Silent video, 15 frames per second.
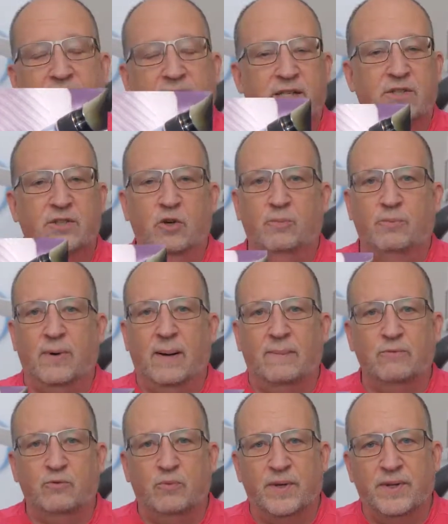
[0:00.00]
had no
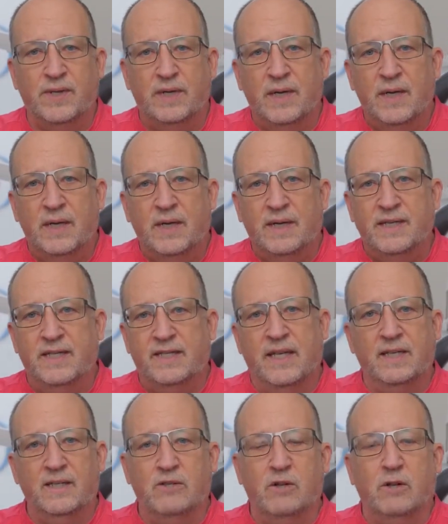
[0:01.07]
problems with it. You get
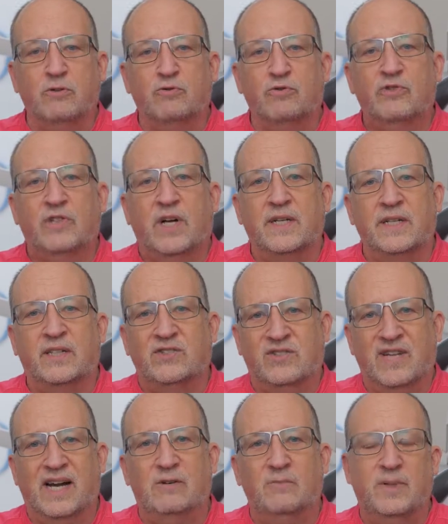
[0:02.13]
that little ultrasonic
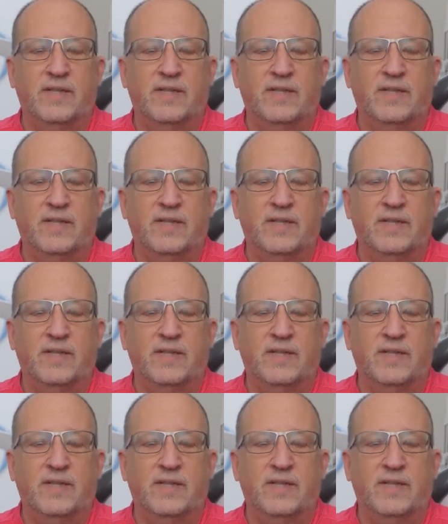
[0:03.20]
sound,